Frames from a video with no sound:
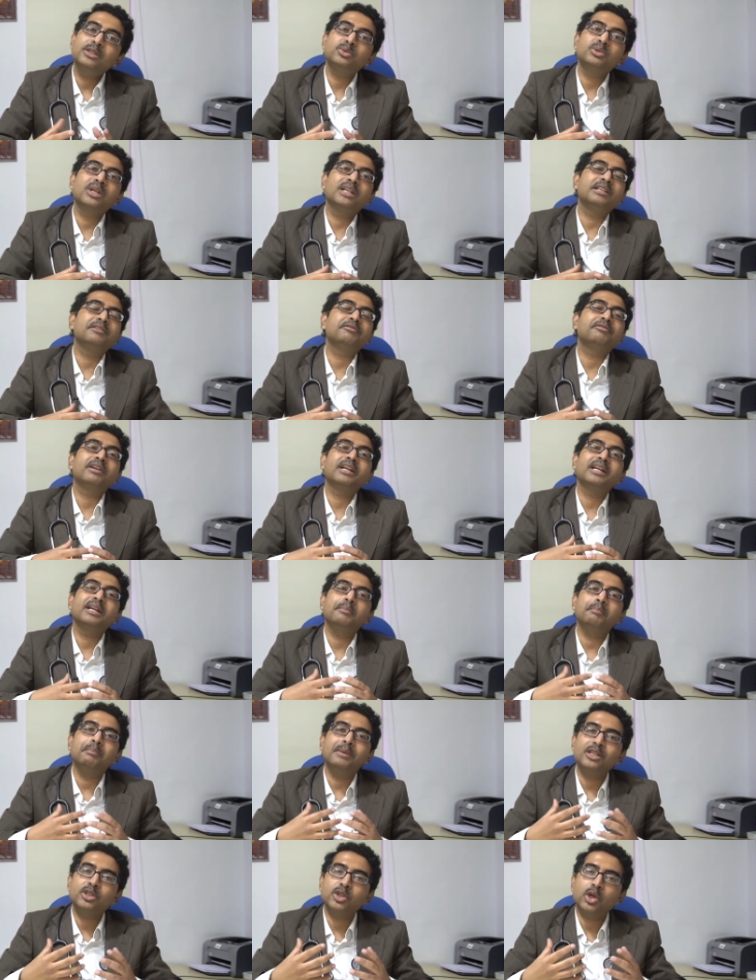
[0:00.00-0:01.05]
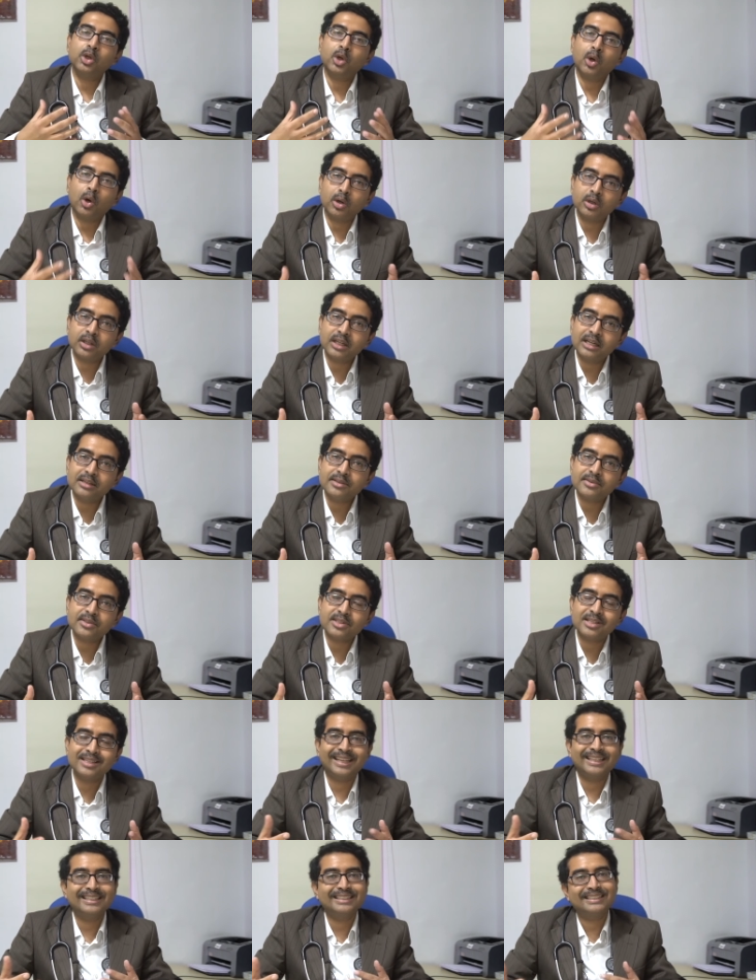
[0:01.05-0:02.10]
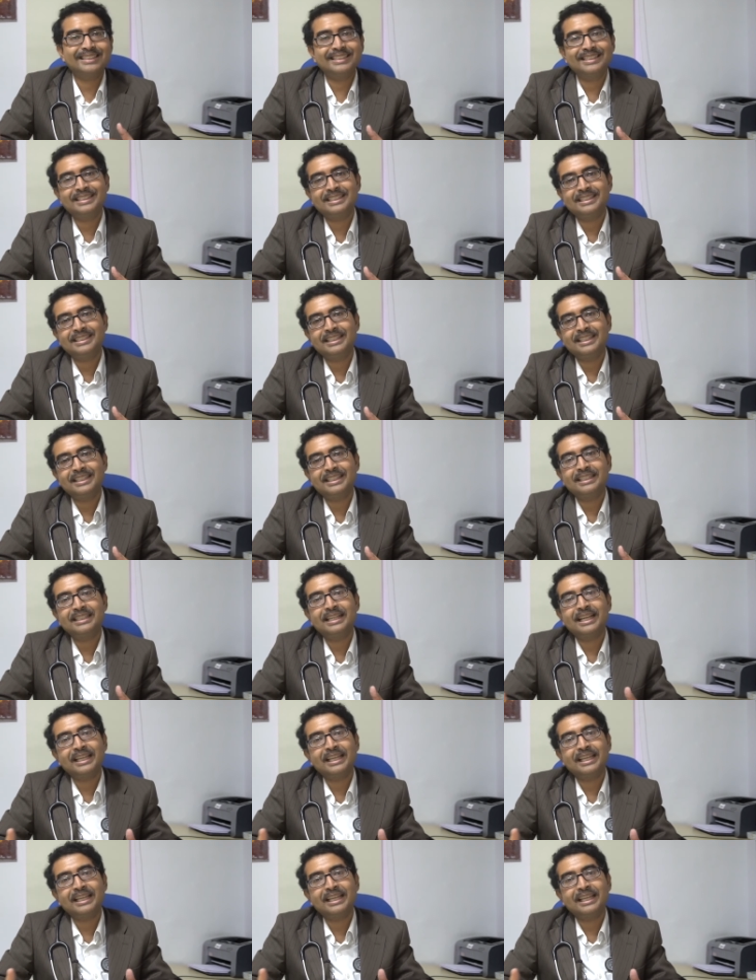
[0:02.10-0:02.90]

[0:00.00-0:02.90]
to the different major organs like kidney,